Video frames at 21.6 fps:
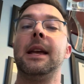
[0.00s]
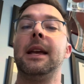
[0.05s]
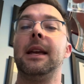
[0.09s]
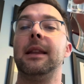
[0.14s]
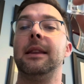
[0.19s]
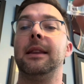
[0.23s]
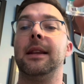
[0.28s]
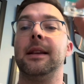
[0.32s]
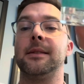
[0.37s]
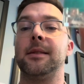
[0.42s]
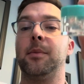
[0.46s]

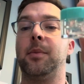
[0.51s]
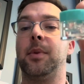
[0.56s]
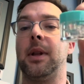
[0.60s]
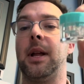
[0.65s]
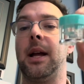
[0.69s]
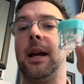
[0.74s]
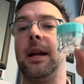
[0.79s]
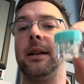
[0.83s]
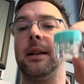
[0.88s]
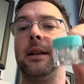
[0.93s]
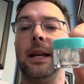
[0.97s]
they
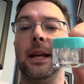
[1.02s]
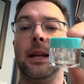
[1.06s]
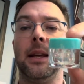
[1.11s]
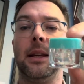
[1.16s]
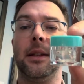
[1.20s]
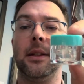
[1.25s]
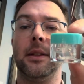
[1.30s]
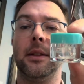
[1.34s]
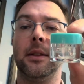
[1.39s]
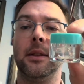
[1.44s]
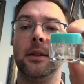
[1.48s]
supplied
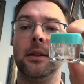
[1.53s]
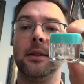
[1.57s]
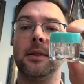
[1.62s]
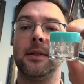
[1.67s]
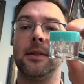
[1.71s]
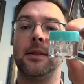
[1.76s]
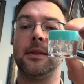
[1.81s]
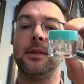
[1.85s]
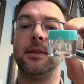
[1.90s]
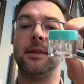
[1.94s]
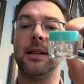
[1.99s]
a
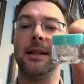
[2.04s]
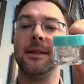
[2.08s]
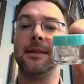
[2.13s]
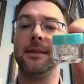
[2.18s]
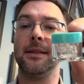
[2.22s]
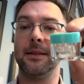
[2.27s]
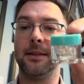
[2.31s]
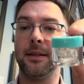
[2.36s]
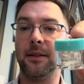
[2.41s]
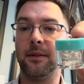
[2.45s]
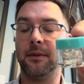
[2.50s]

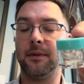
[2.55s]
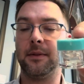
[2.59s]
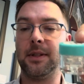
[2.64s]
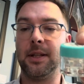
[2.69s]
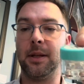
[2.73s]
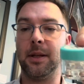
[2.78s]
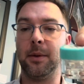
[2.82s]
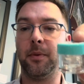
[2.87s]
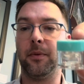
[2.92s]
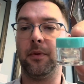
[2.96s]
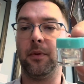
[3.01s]
sensitive
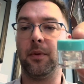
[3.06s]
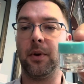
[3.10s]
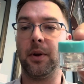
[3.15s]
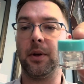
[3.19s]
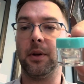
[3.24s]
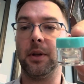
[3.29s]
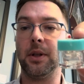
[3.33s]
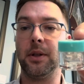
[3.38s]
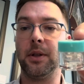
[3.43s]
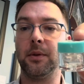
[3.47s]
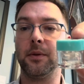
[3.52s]
tip for you
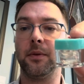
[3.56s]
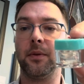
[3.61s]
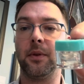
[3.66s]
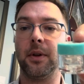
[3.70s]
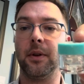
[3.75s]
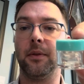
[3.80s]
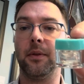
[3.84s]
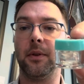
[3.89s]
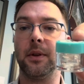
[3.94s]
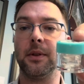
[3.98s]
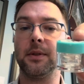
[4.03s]
to use for
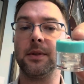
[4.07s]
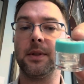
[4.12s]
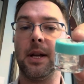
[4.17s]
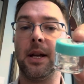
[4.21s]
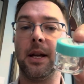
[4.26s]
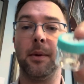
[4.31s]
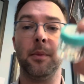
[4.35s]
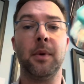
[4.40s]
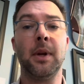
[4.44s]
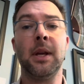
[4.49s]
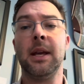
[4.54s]
your first
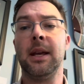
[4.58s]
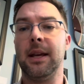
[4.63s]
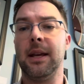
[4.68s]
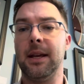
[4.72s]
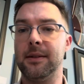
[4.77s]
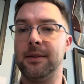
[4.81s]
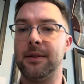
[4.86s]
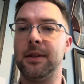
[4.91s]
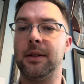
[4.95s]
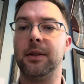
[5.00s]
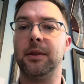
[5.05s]
time
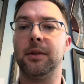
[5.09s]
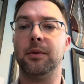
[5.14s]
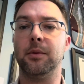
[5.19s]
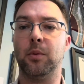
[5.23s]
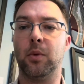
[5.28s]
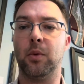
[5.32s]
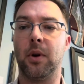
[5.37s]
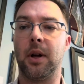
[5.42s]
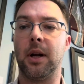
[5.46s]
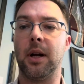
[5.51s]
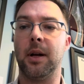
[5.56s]
until you
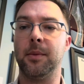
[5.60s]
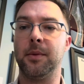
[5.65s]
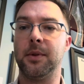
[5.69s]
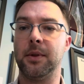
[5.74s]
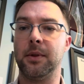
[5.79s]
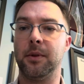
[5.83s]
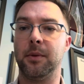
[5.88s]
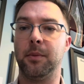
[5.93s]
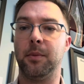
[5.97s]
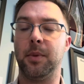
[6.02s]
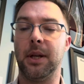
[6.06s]
work up
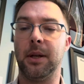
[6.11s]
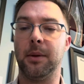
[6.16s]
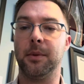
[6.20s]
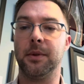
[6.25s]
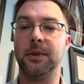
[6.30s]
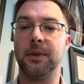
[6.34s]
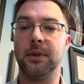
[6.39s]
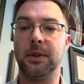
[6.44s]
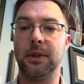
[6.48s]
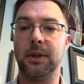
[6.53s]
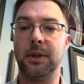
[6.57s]
to be able
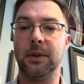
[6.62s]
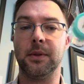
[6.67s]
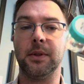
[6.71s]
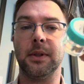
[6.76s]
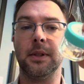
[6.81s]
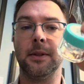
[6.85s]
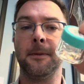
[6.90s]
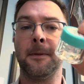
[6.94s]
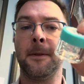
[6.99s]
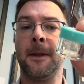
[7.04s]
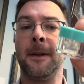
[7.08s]
to use
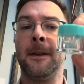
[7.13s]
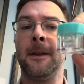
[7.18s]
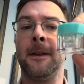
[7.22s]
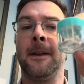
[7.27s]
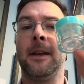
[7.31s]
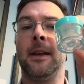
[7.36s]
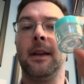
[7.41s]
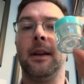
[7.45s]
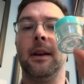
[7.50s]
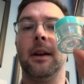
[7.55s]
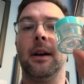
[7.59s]
it.
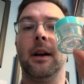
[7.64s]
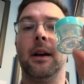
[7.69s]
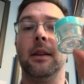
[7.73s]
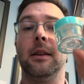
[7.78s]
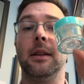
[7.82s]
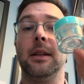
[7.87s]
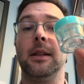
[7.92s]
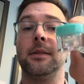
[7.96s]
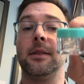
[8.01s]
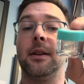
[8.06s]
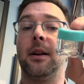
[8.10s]
I
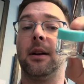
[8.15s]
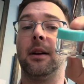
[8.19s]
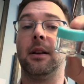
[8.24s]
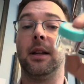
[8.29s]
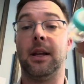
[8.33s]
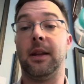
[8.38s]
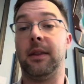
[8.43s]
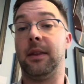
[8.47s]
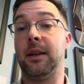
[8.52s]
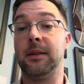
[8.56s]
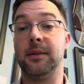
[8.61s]

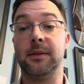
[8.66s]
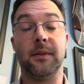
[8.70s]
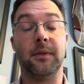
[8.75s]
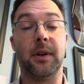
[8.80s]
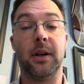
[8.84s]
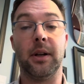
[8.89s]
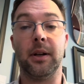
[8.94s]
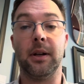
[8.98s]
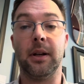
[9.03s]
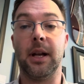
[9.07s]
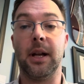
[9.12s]
think this is a
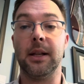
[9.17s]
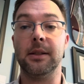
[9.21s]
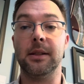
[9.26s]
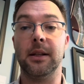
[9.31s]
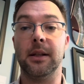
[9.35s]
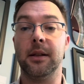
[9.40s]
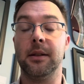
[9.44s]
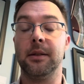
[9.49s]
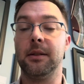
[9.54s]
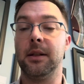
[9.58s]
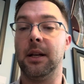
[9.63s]
very good
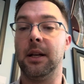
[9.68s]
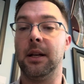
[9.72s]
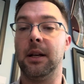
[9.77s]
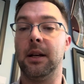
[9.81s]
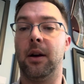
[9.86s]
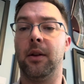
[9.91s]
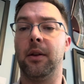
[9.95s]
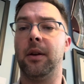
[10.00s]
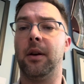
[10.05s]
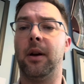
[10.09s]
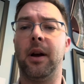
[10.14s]
idea.
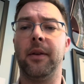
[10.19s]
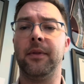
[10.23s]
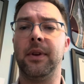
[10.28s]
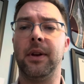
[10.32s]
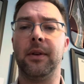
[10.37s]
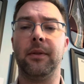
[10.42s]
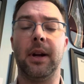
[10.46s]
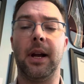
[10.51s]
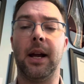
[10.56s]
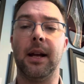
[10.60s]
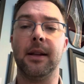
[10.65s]
Although I've
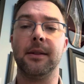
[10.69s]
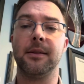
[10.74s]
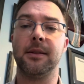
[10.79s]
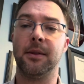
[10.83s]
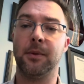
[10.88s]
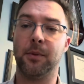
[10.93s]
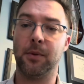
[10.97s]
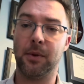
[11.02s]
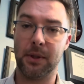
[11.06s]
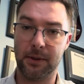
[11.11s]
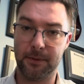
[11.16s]
never had
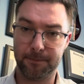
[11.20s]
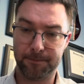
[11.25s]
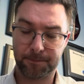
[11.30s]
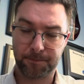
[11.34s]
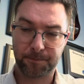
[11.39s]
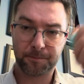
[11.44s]
someone